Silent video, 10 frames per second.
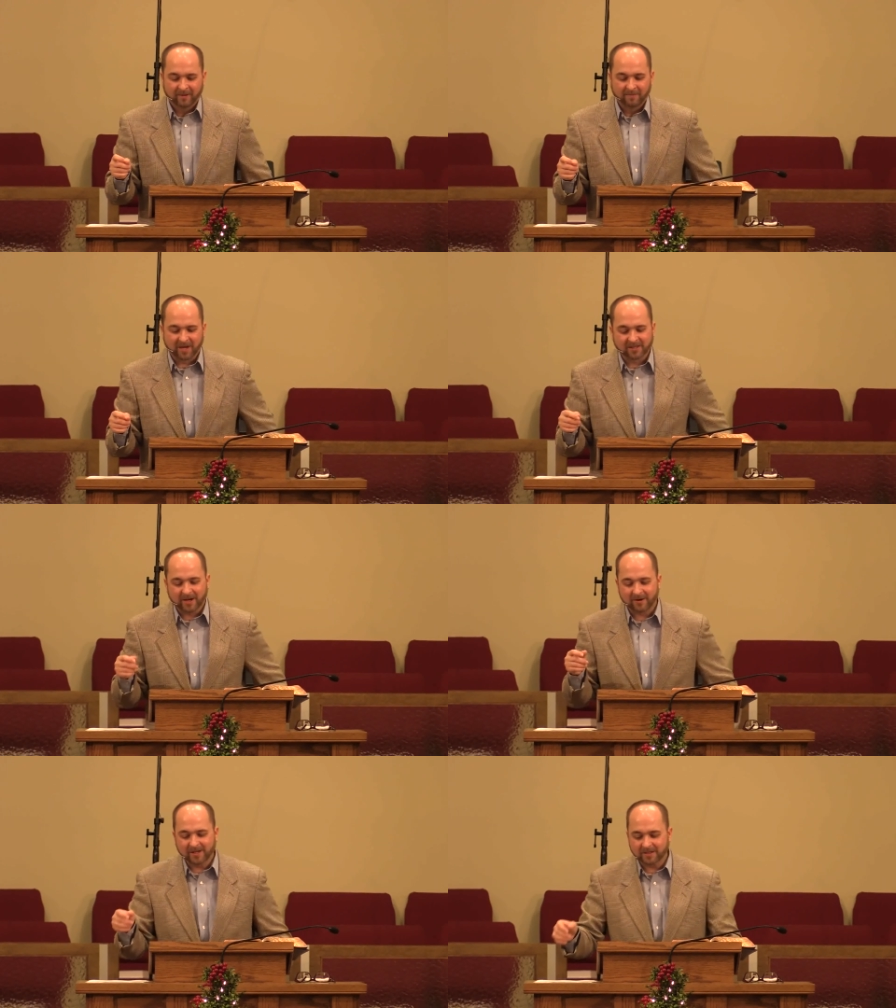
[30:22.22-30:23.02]
Because
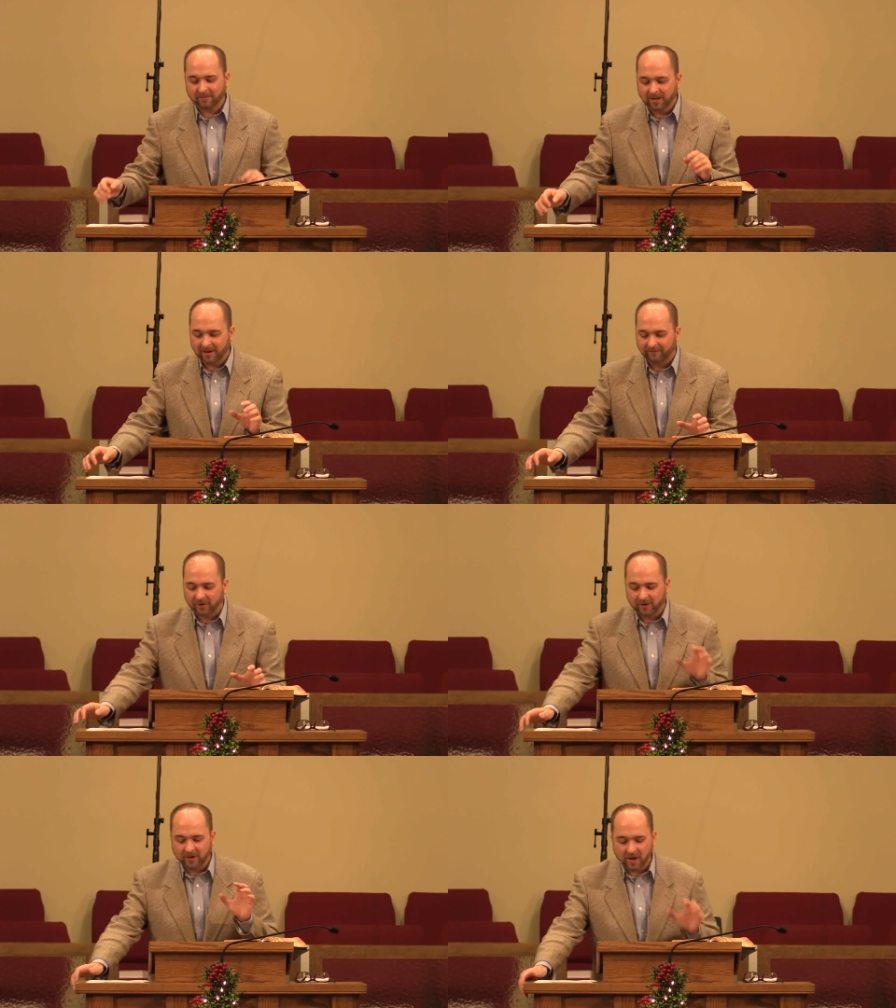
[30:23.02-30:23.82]
there is some
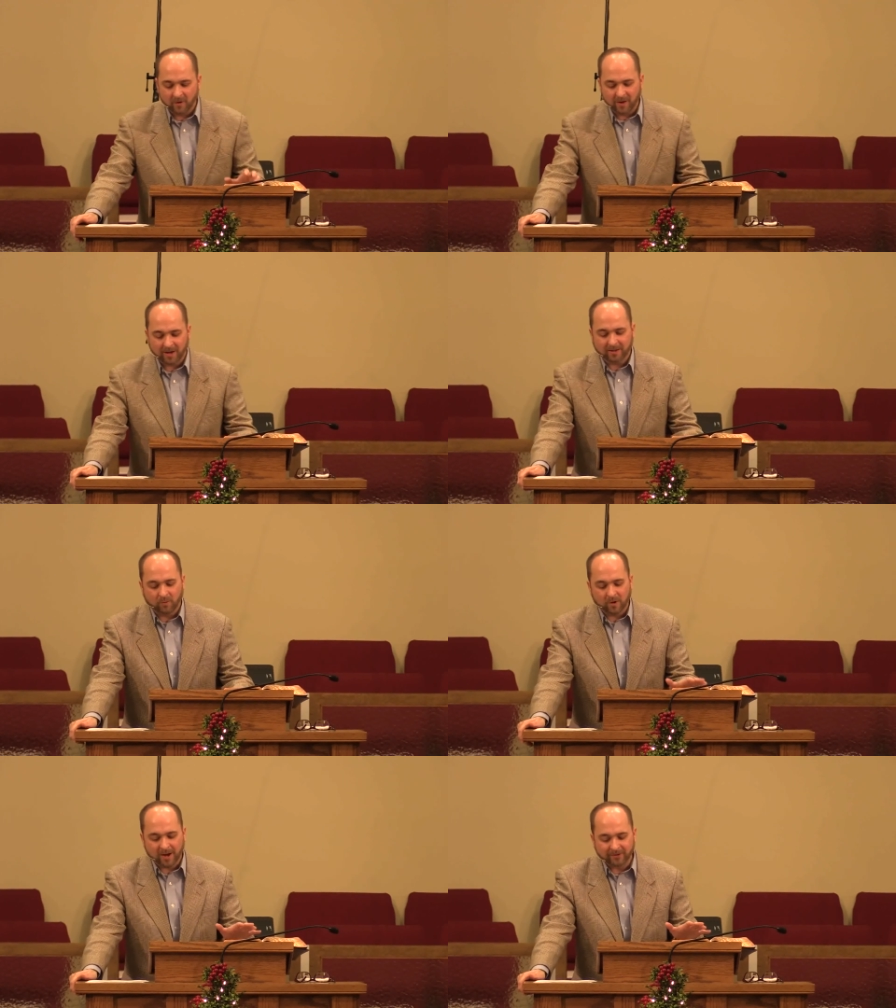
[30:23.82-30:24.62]
comfort knowing that
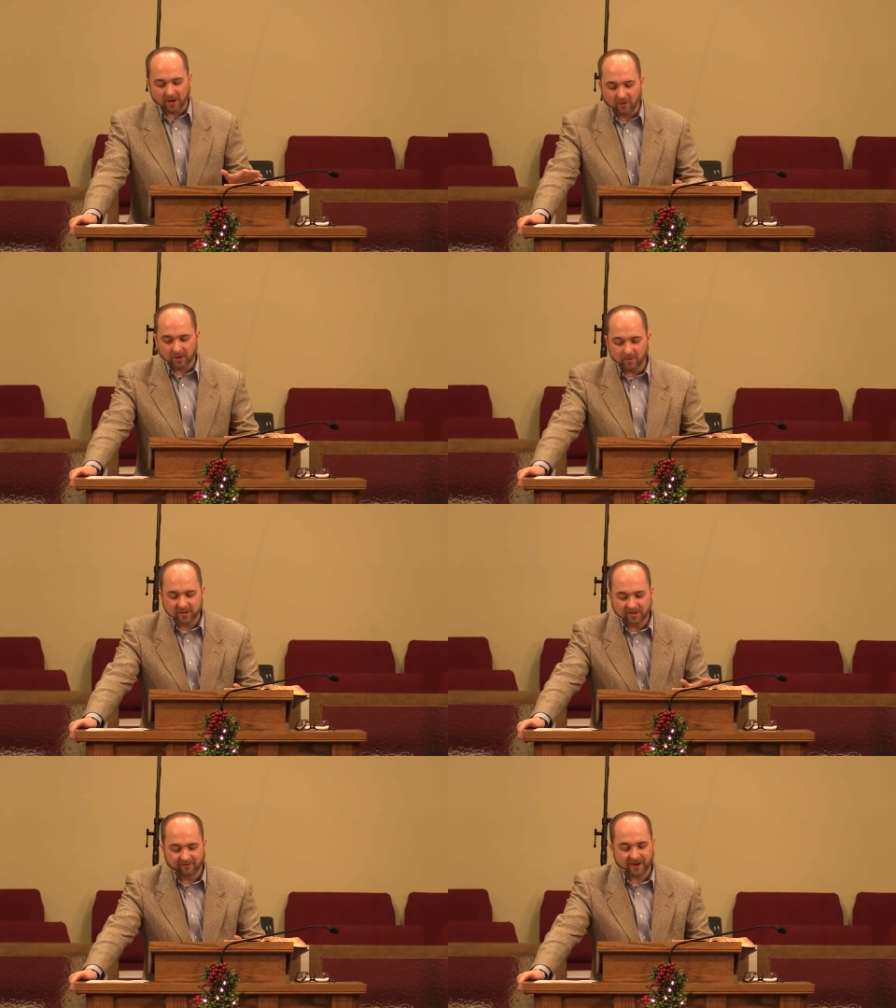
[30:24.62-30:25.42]
we're not the only
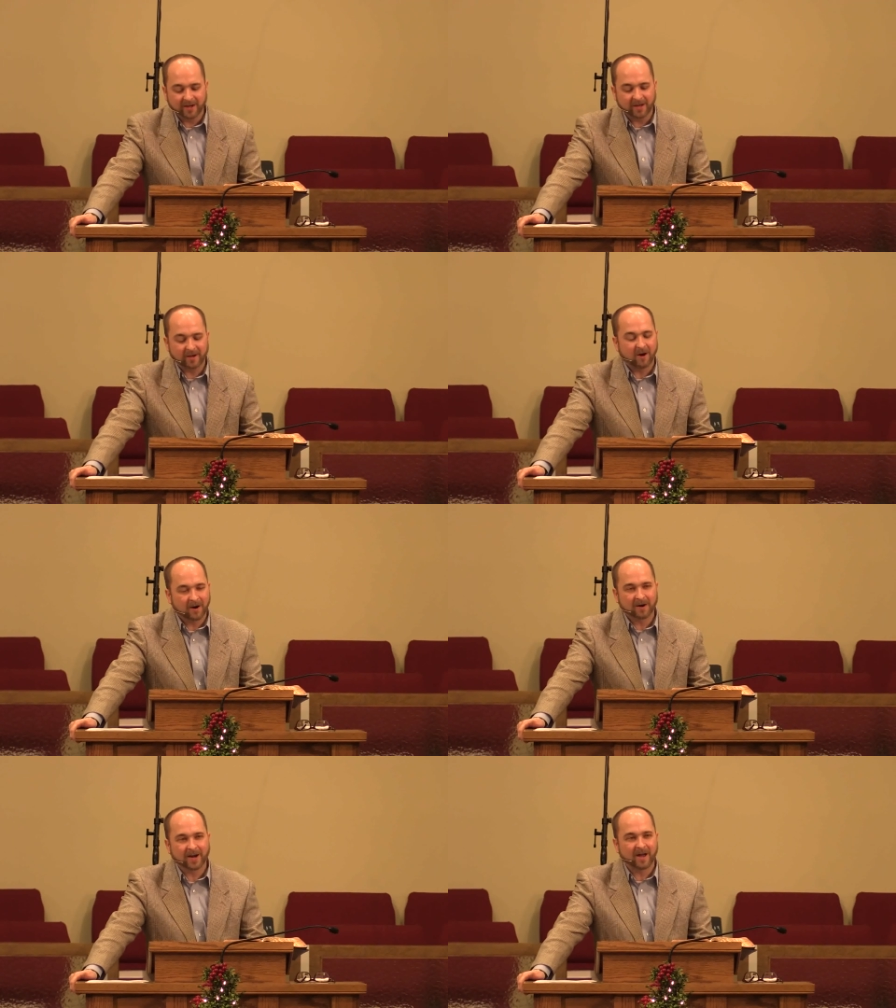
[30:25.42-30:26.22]
ones fighting
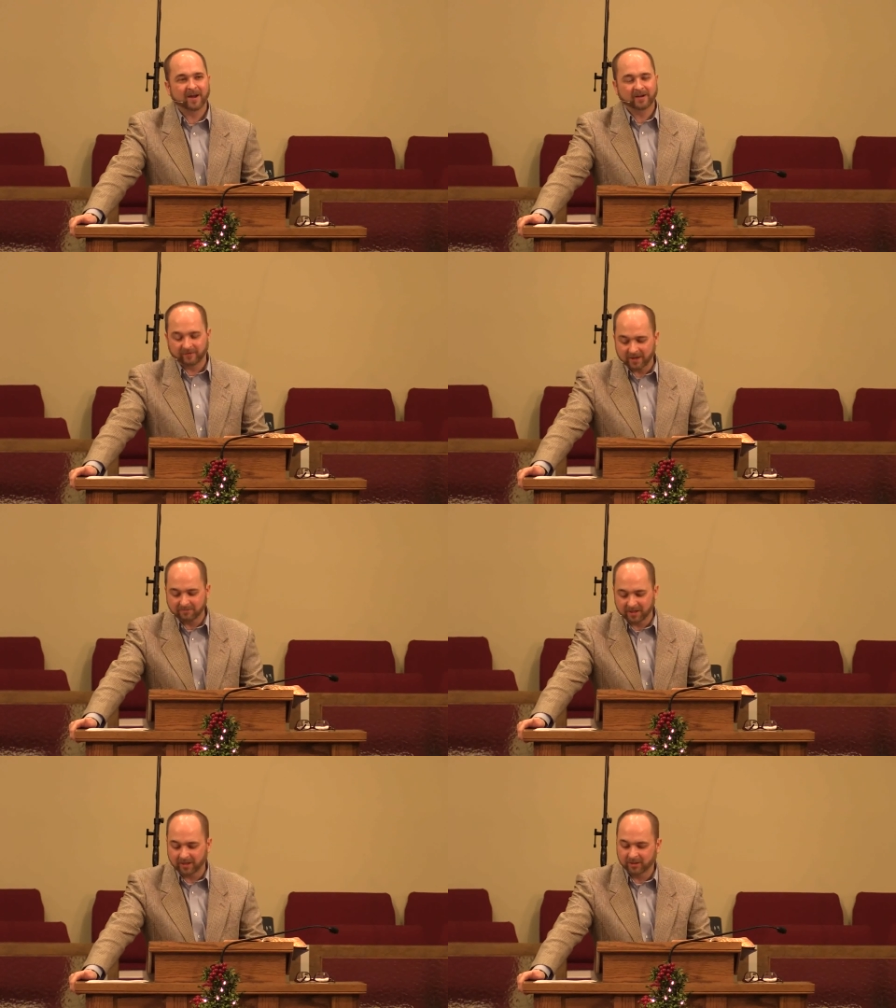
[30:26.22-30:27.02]
our kind of
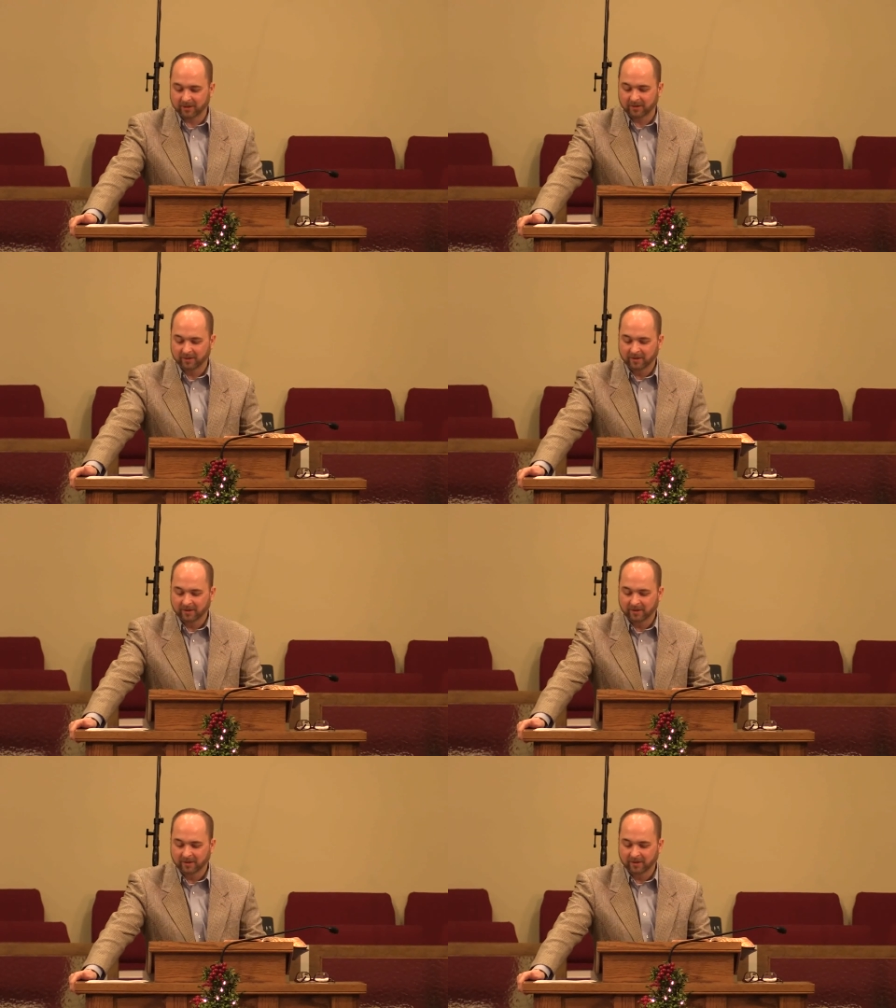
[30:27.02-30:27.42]
temptation.